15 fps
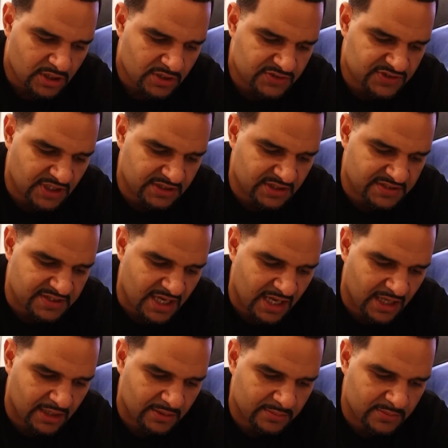Set the
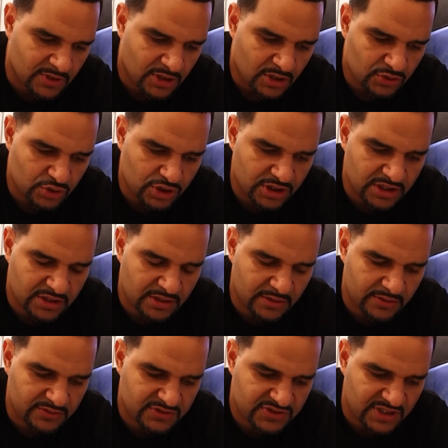time. You could
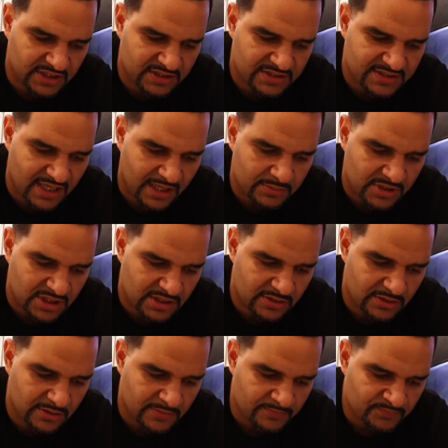either set the time
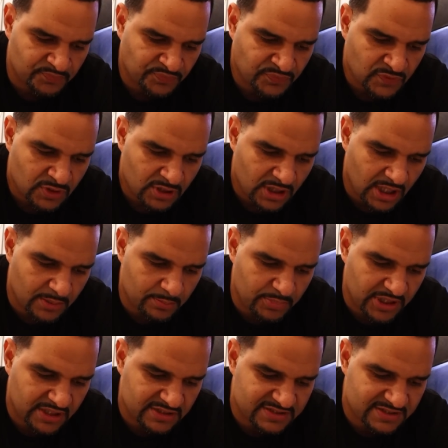here and
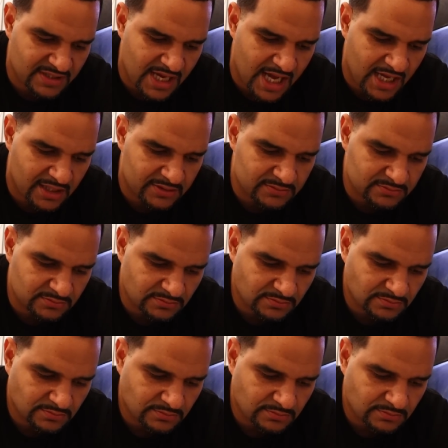pick a slot,